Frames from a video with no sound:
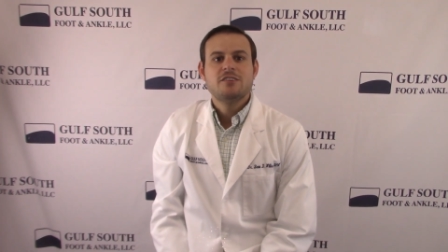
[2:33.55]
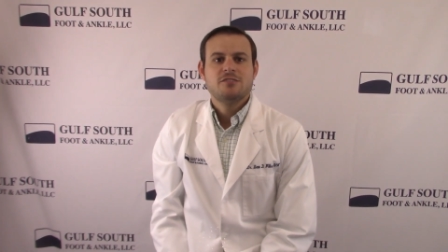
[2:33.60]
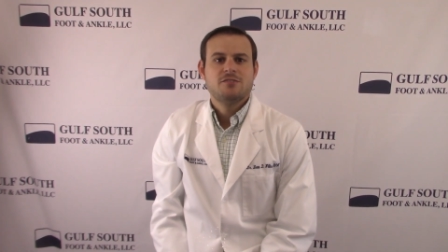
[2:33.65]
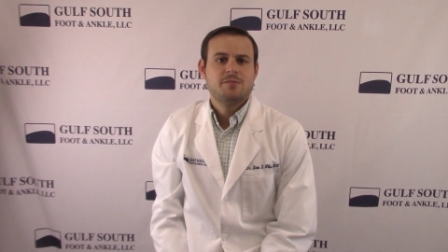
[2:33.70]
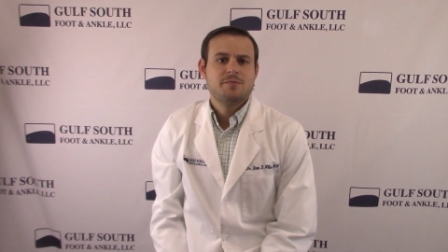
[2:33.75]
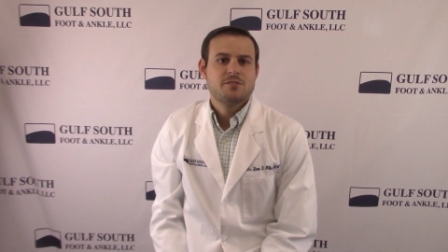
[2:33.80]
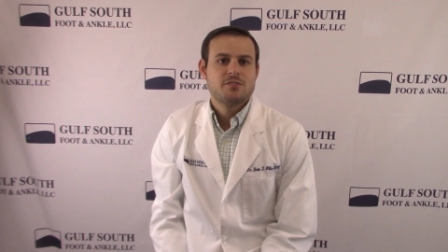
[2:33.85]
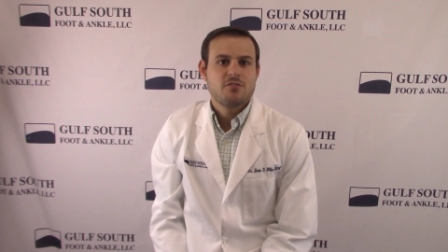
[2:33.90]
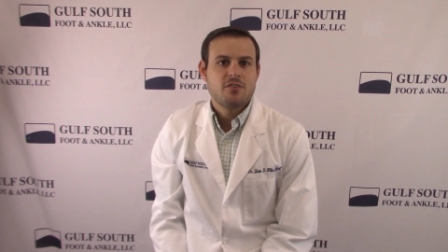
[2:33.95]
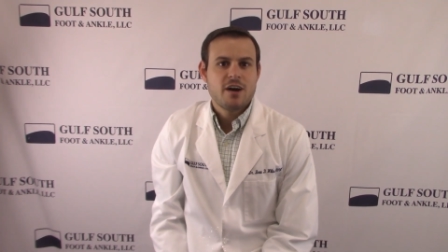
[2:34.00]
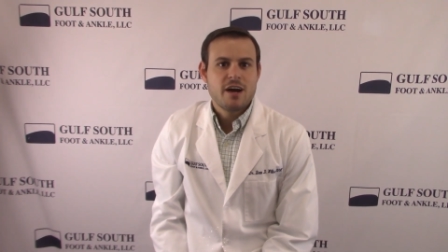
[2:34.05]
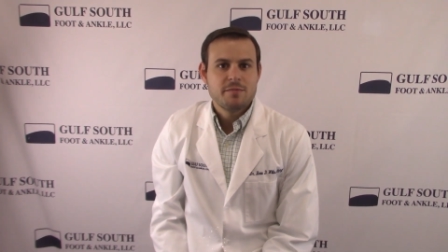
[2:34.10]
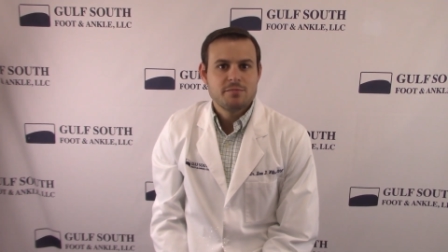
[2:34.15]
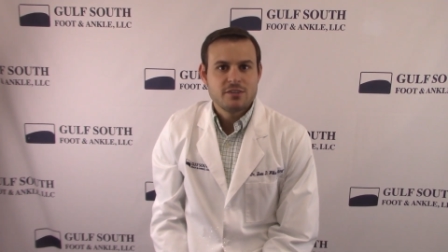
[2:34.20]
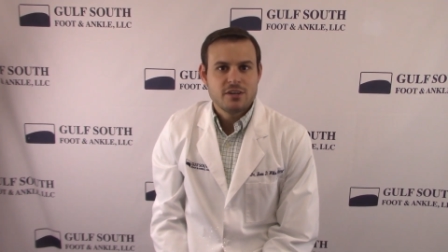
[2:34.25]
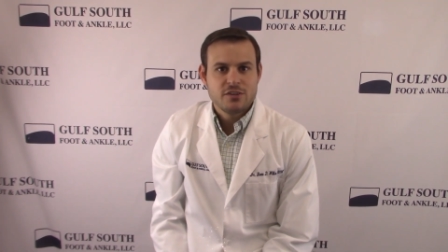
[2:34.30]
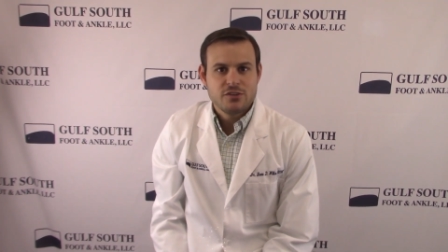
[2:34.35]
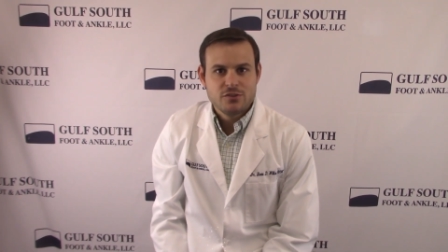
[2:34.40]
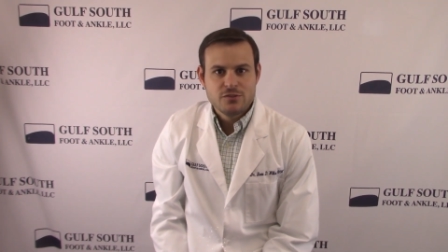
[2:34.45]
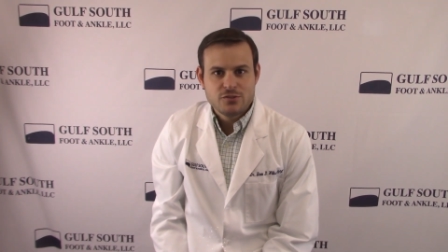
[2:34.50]
to subscribe
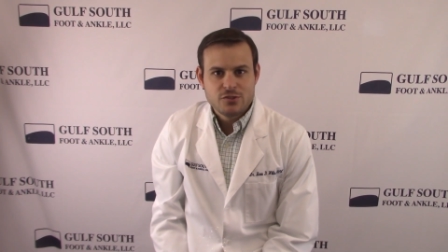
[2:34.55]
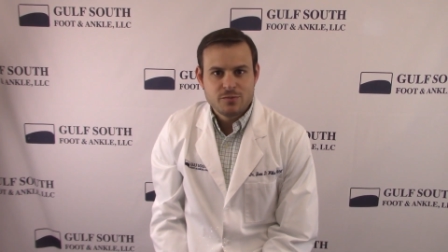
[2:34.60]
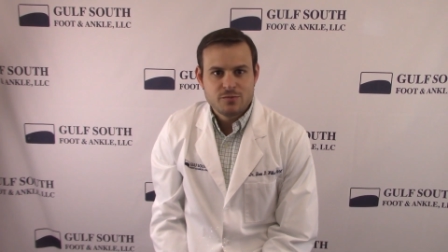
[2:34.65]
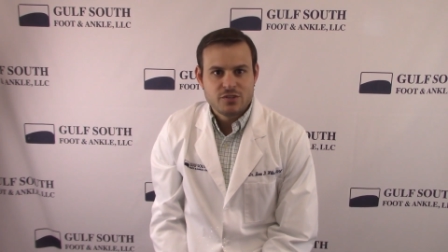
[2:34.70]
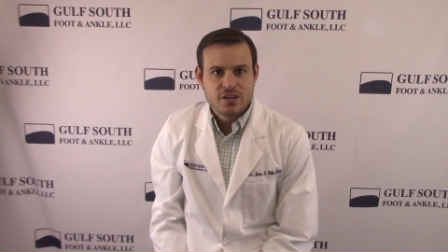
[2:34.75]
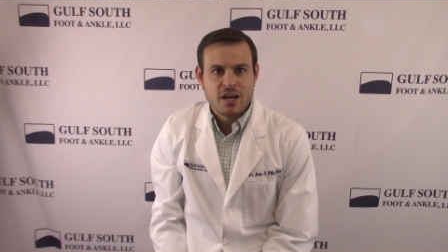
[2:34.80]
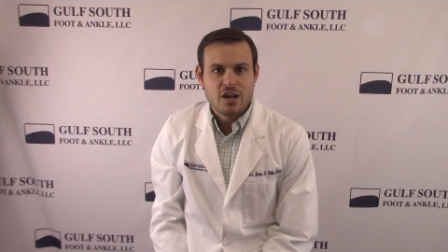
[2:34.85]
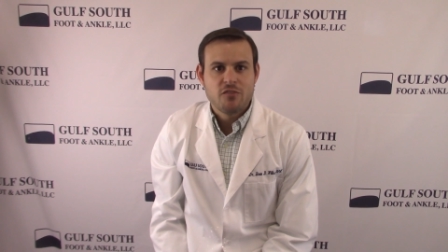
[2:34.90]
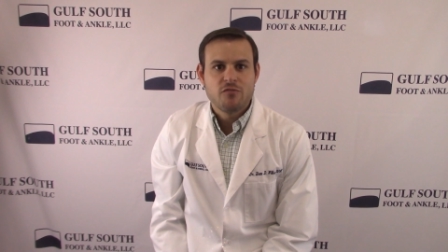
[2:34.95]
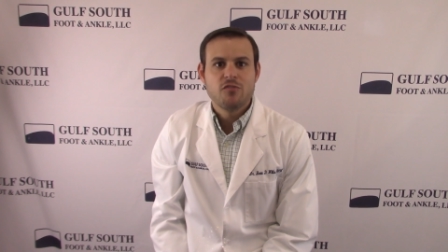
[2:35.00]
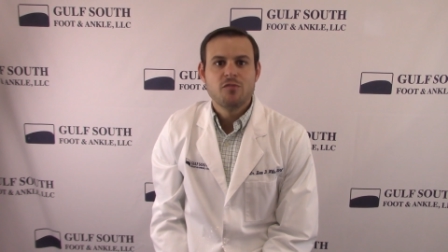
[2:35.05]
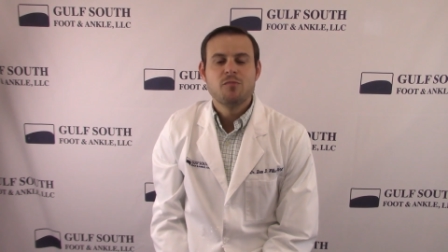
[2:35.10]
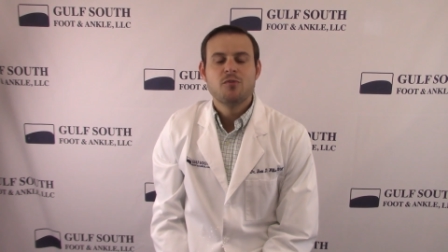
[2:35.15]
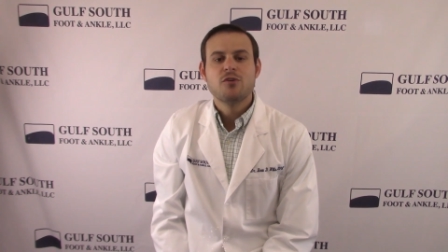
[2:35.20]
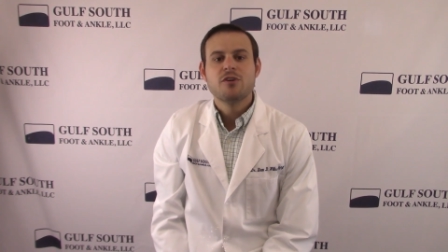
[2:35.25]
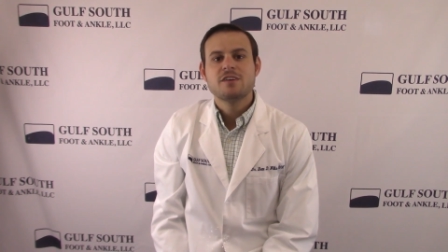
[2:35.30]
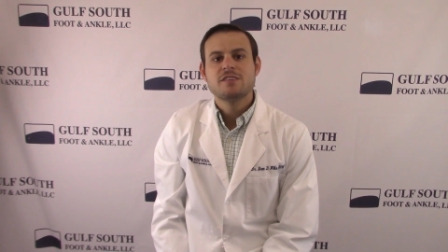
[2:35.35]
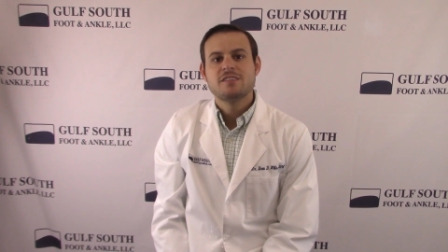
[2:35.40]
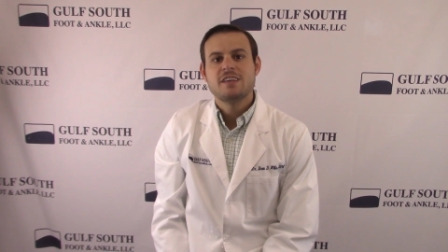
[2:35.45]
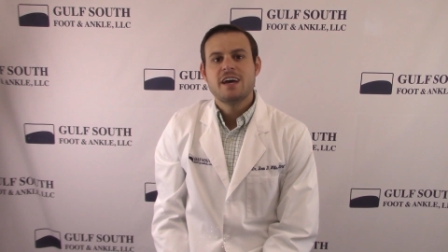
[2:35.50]
to our YouTube channel for
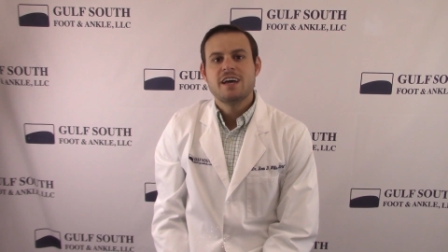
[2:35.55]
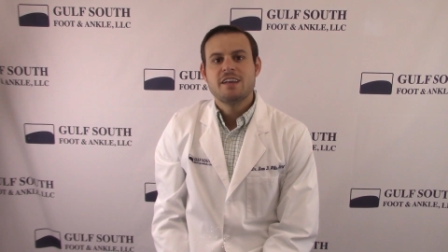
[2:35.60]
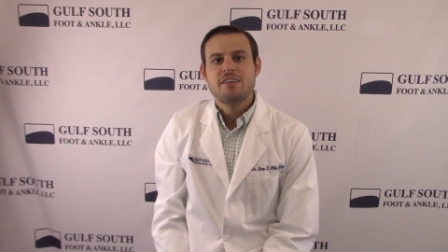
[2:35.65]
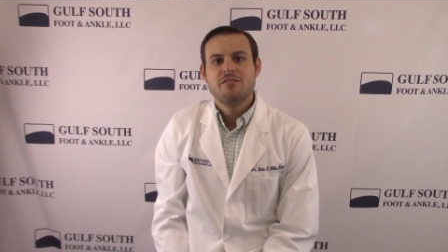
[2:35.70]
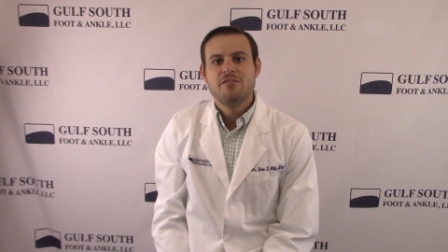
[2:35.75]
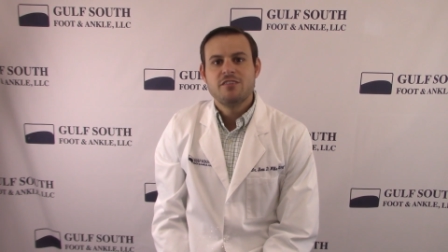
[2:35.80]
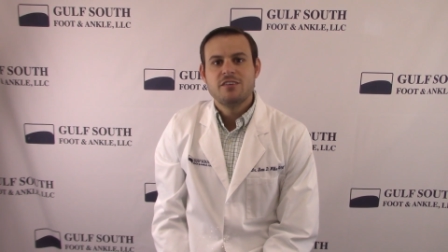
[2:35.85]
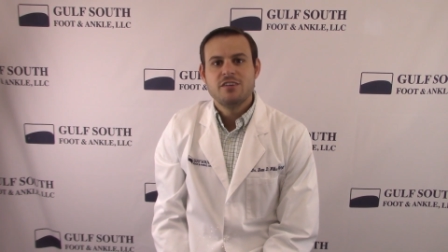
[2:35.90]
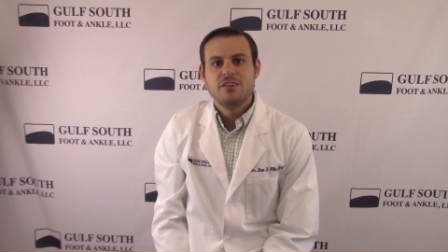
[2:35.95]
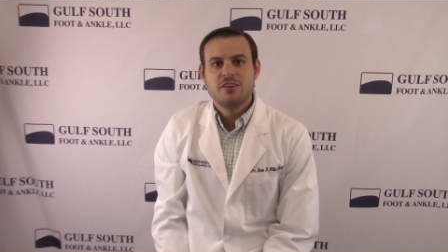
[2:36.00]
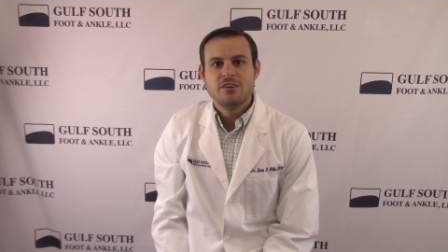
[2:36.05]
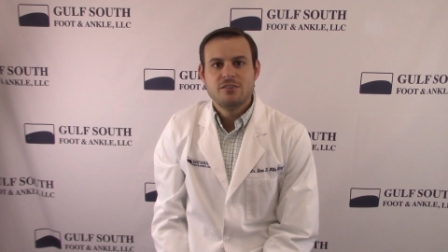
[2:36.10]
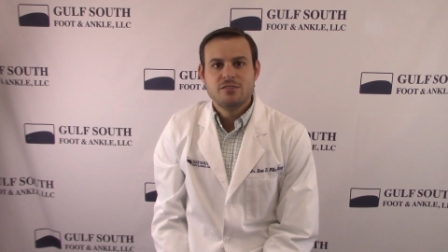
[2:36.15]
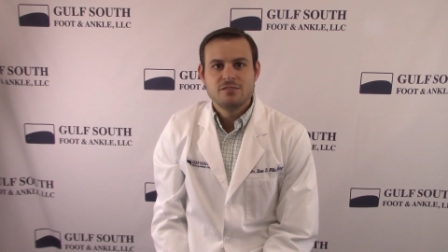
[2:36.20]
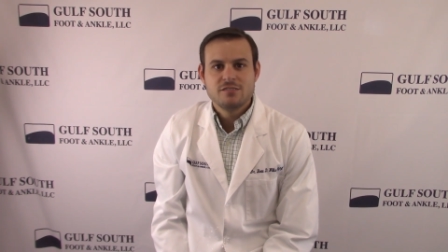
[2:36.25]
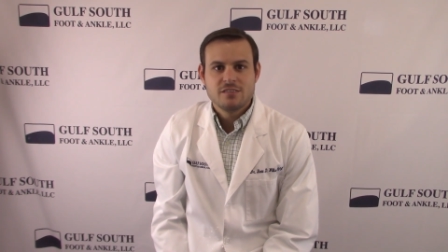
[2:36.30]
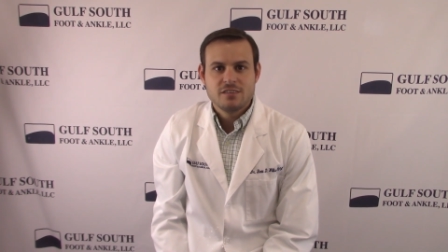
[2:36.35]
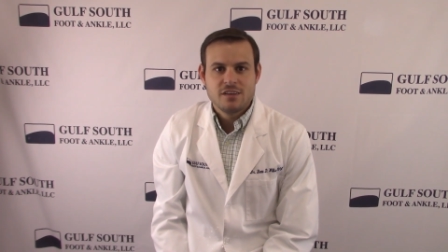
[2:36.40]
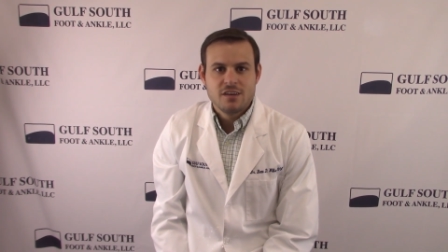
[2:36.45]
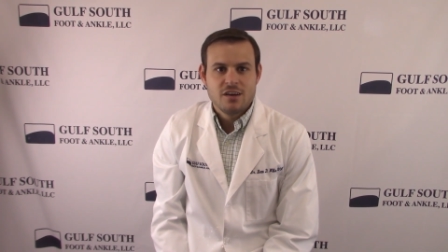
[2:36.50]
more exciting
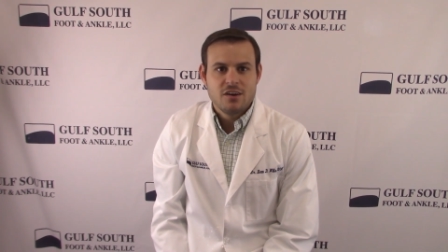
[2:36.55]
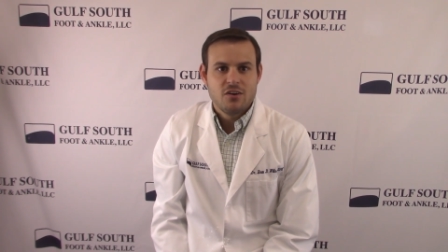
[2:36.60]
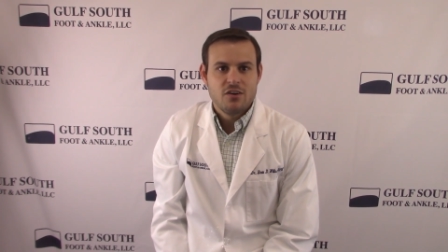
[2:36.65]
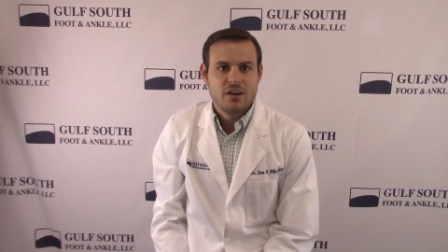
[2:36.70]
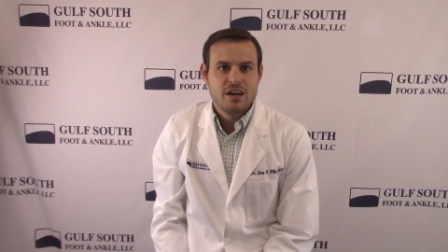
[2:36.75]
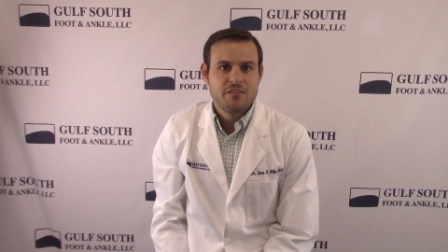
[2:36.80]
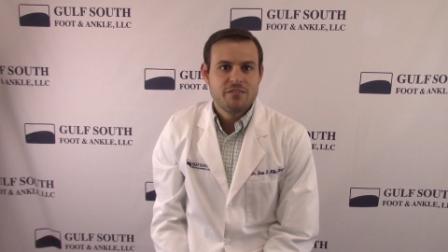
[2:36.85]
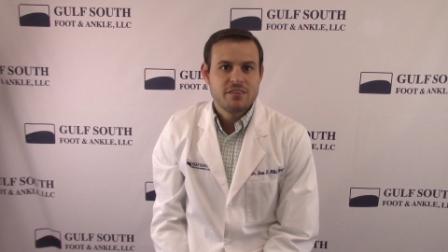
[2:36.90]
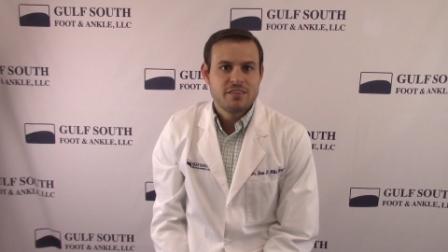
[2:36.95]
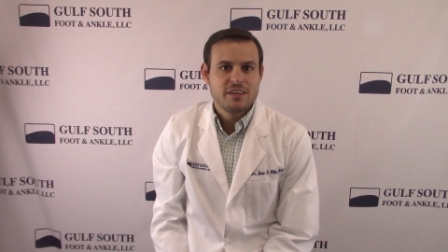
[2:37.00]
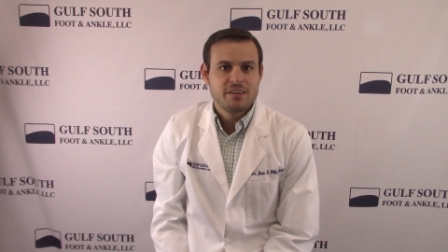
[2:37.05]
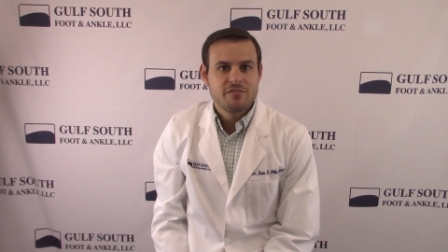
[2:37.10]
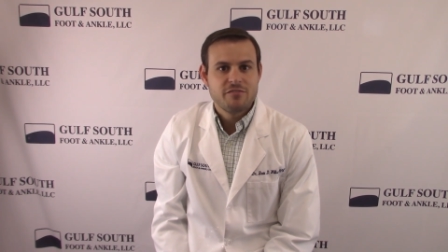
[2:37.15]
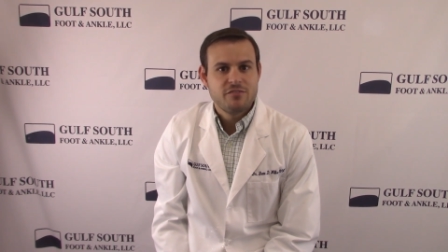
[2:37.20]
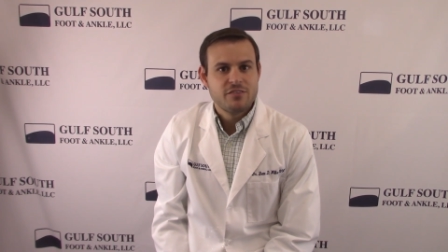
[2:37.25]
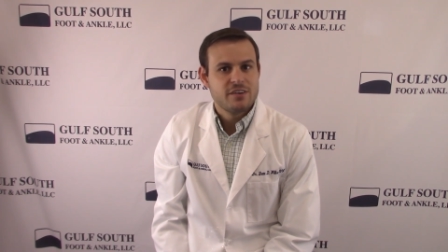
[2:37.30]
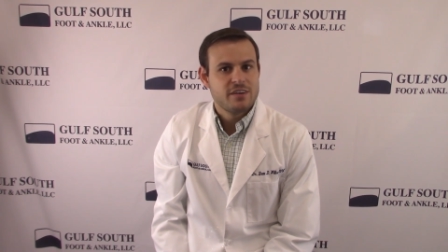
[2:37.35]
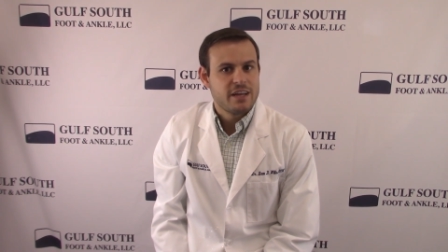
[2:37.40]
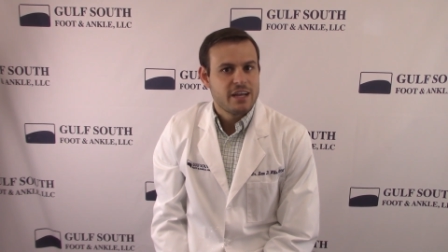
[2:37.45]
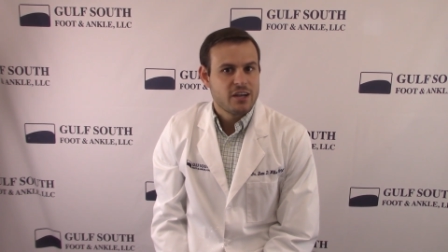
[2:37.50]
videos on everything
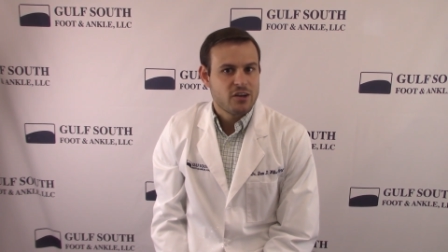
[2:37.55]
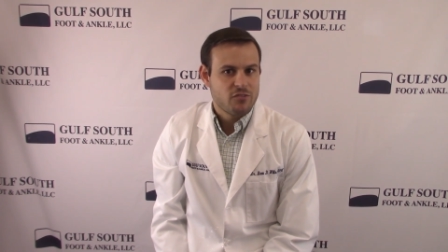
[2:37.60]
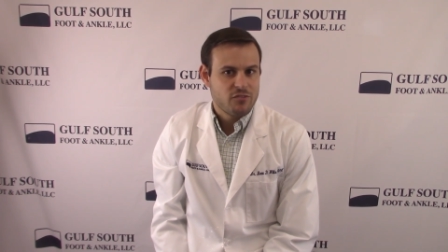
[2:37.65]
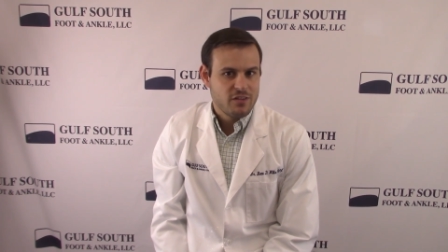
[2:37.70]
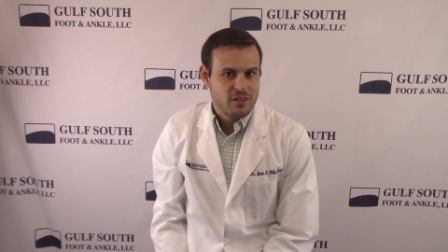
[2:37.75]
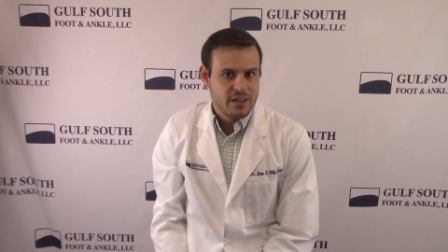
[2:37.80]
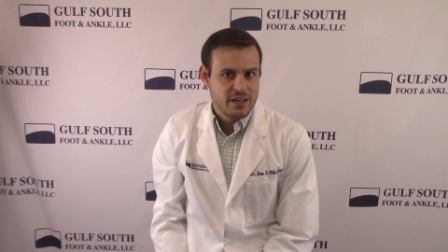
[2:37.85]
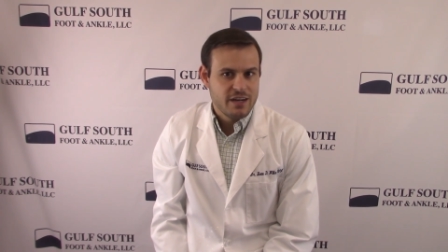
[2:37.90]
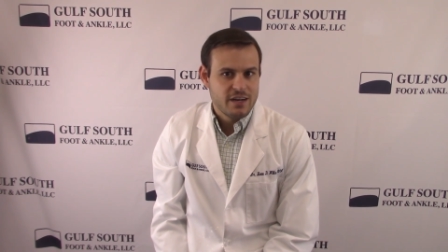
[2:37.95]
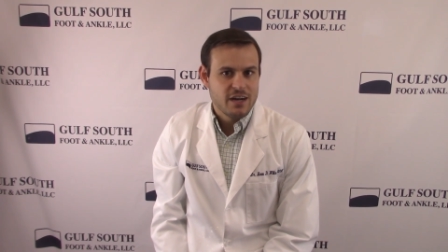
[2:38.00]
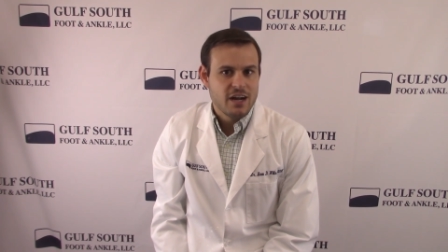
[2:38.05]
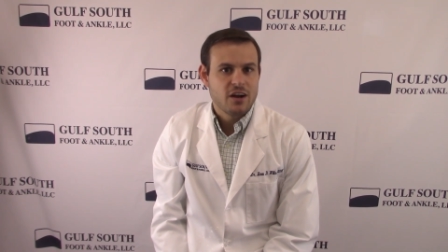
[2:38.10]
foot and ankle related.